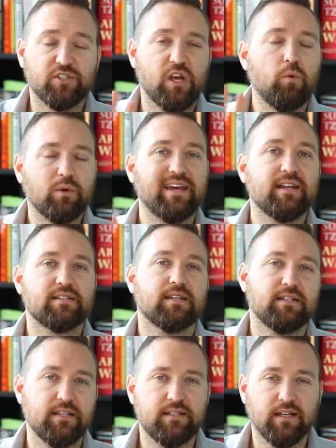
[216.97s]
So I won't get into
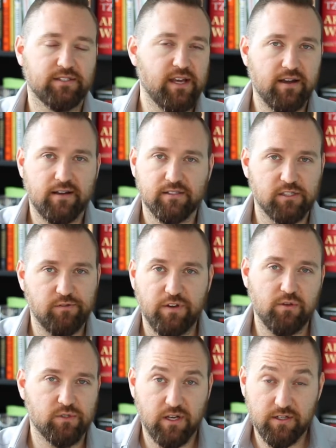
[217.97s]
the details there because this
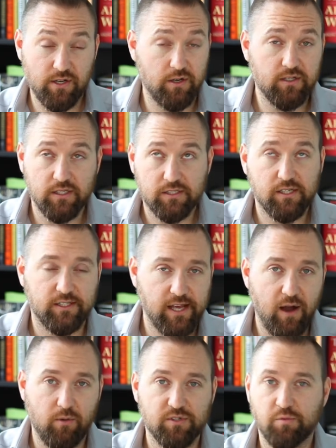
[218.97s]
video is going to turn into six
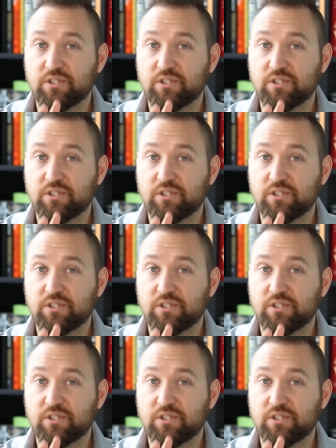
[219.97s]
hours,